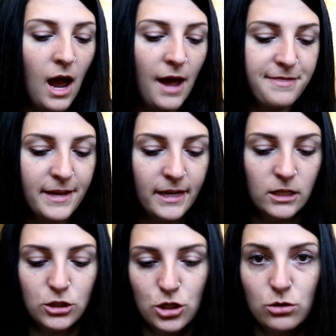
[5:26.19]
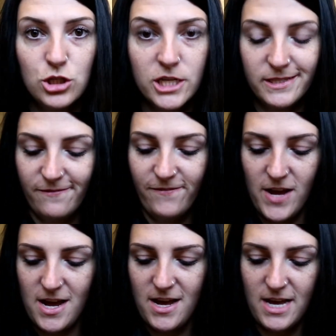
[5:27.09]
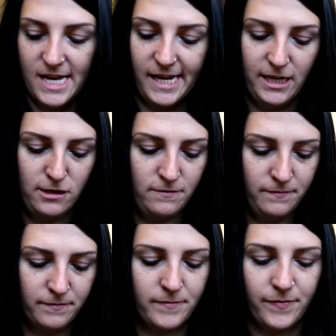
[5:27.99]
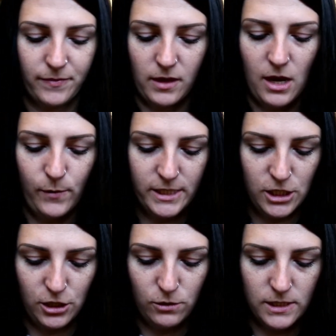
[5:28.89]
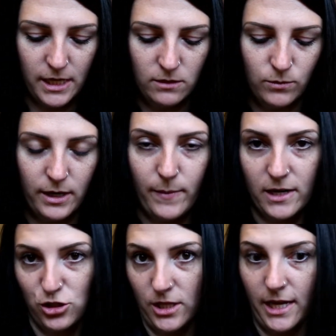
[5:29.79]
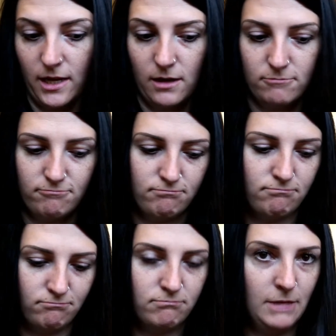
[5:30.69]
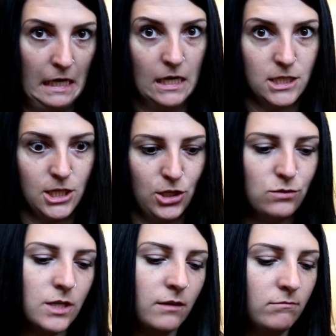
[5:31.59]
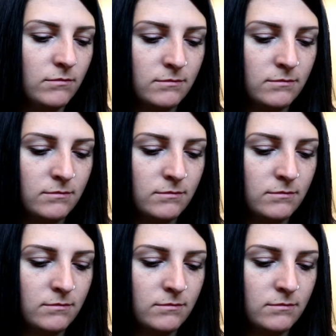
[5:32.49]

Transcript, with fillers: I think it'll do just fine. Can't wait to use it when I'm actually like needing to use it.